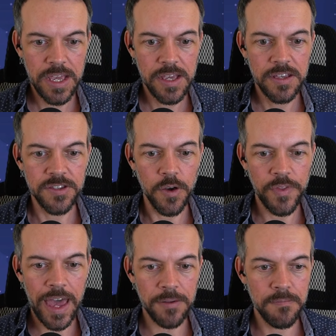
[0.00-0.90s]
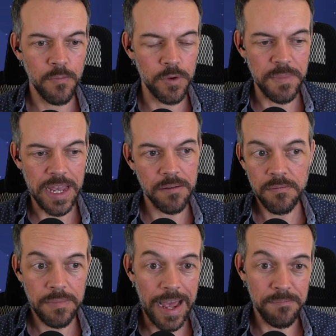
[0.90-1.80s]
So that would mean
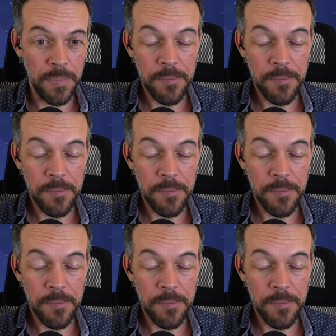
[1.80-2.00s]
my